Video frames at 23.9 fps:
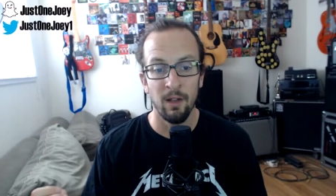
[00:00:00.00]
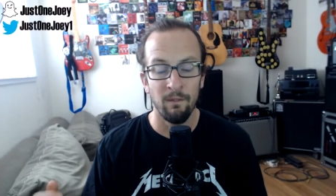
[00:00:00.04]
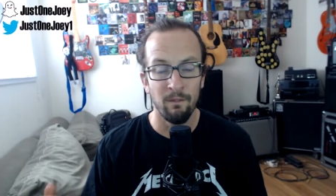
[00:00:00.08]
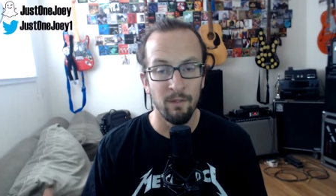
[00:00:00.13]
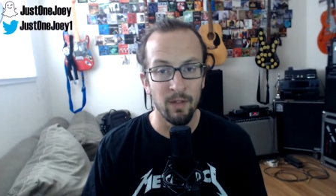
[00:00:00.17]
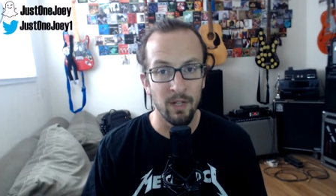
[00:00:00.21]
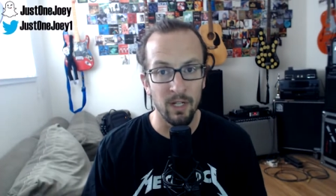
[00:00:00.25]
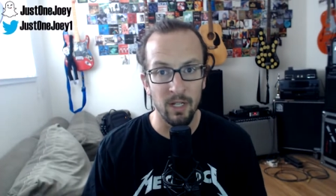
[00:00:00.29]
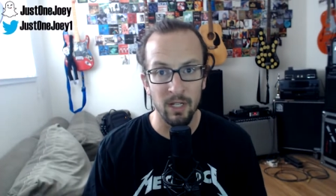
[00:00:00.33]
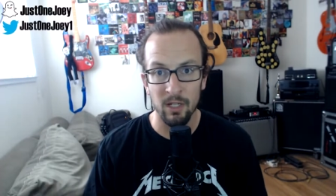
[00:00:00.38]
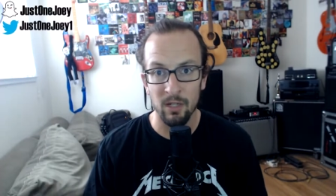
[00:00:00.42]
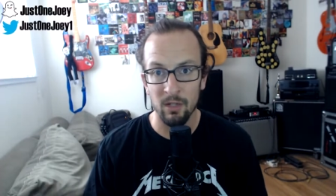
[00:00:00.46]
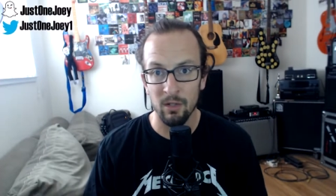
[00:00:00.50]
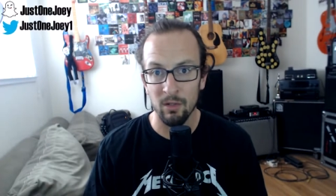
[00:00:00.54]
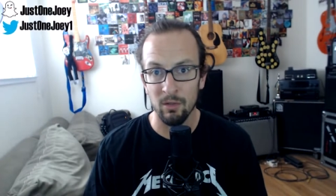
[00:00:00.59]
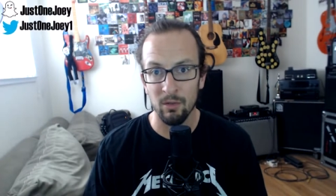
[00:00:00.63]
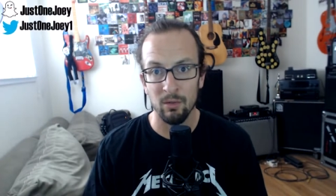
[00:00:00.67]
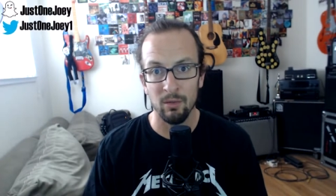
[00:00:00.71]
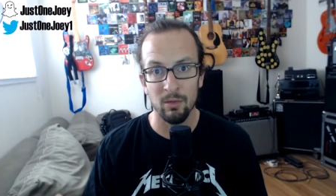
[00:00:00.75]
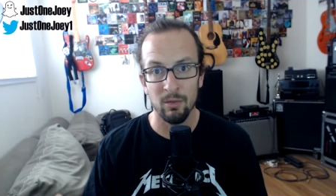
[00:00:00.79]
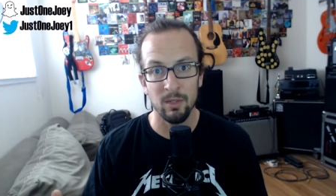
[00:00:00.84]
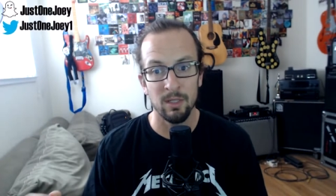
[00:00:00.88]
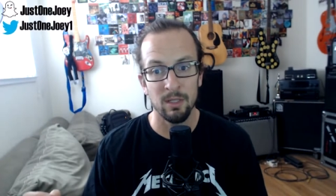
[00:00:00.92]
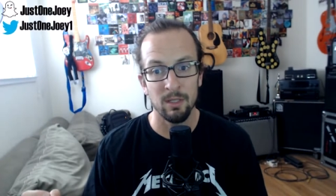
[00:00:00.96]

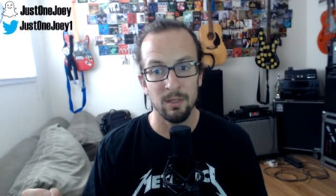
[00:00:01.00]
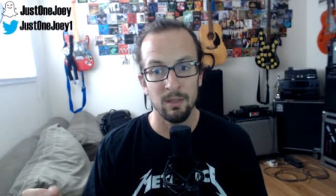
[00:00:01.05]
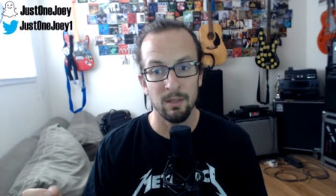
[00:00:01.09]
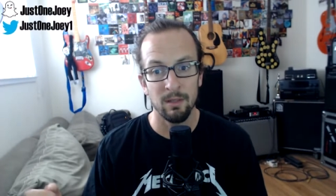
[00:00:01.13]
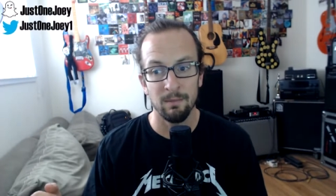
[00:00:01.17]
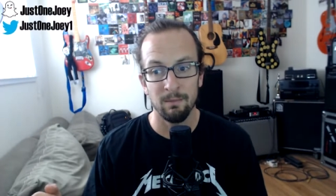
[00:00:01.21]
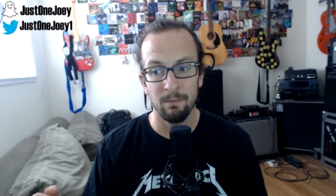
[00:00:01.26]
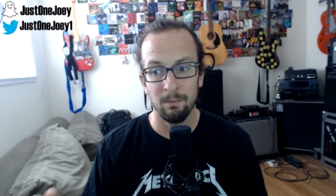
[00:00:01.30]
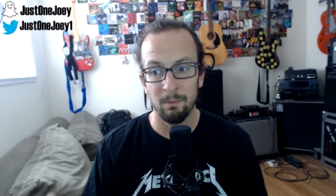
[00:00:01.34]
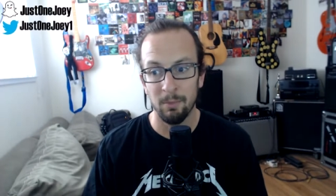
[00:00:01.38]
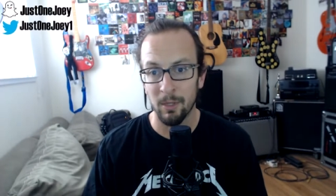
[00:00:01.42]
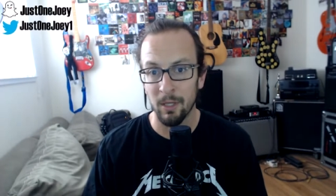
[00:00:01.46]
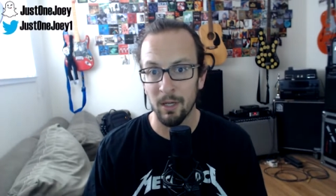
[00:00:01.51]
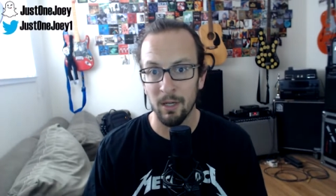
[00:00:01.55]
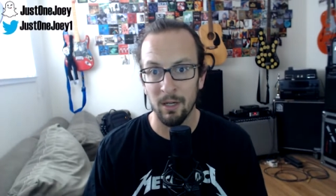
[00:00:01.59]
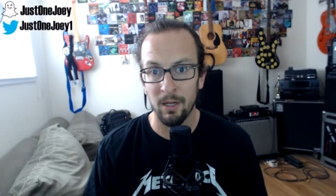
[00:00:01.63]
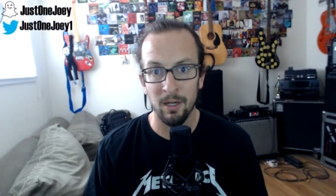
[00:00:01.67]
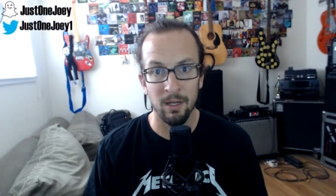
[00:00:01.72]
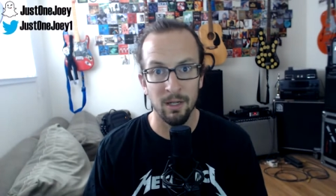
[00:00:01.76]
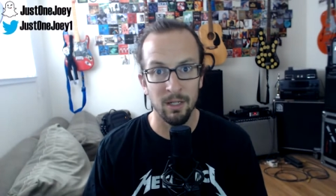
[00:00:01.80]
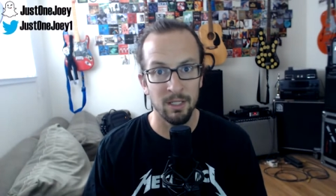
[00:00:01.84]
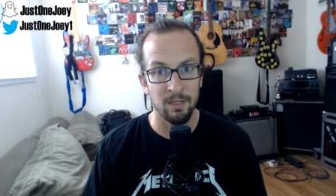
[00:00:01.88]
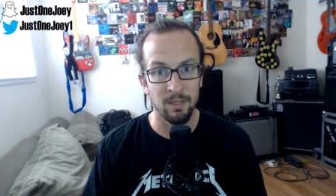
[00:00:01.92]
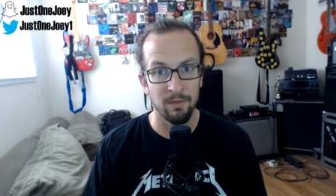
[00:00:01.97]
Videos,
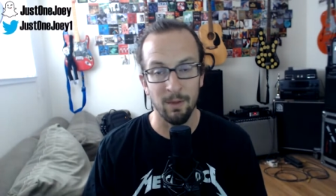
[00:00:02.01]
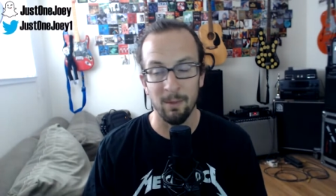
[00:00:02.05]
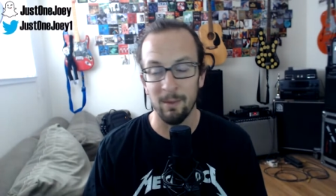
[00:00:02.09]
blogs,